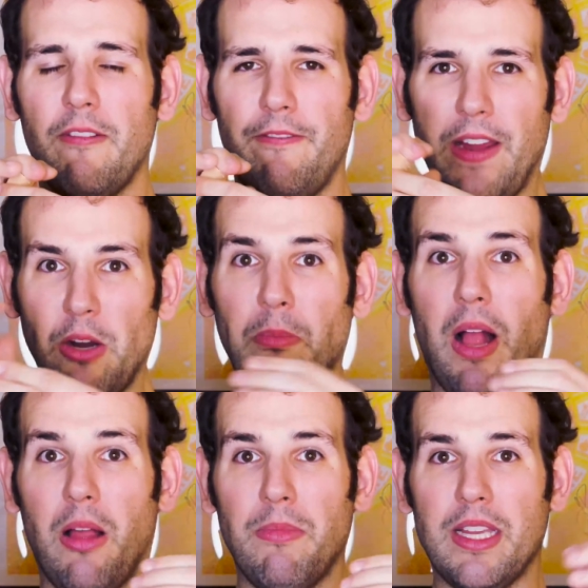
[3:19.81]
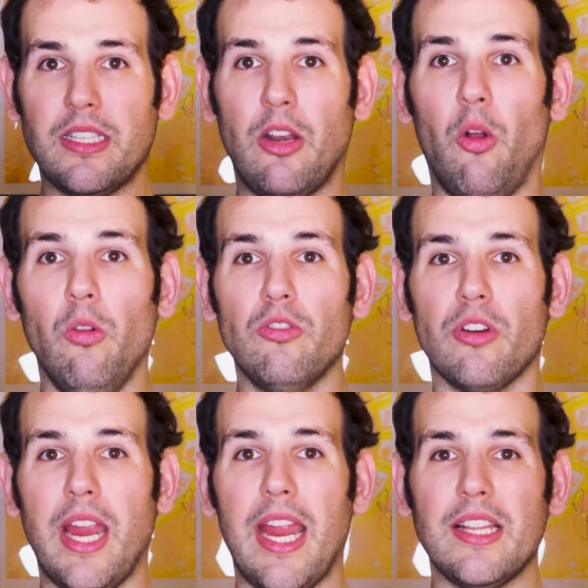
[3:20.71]
finger palm this and hold your
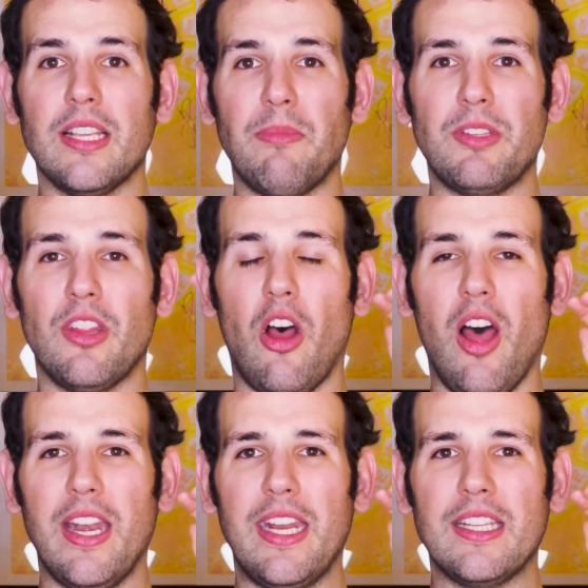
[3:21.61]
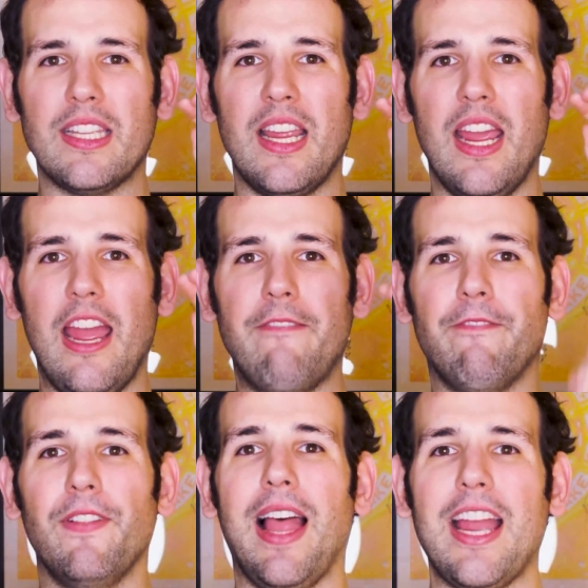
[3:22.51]
hands up to the audience and
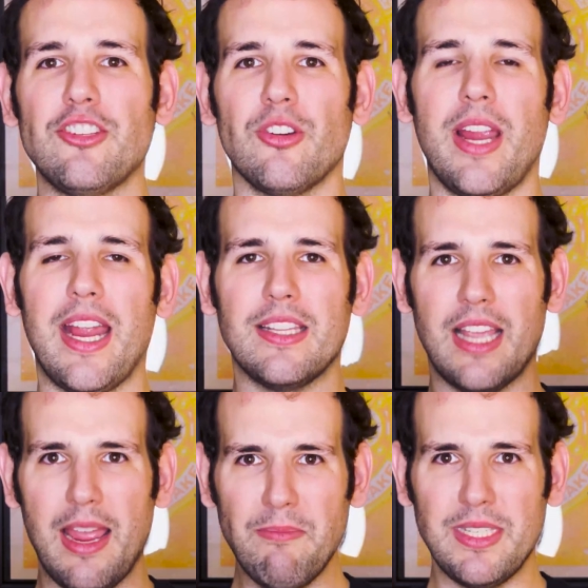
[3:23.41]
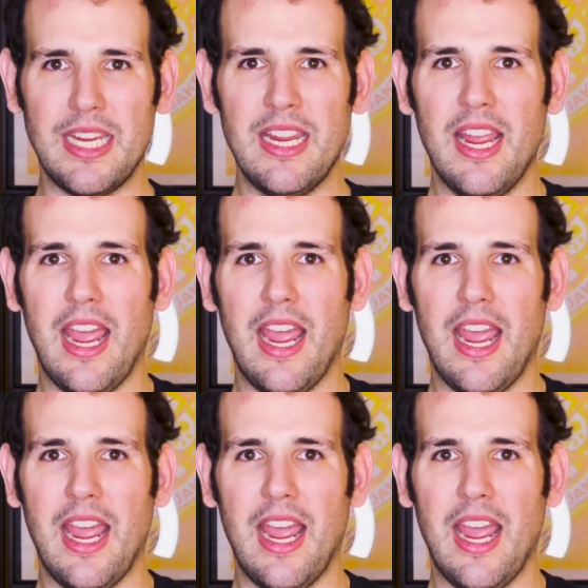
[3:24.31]
flash your hands empty,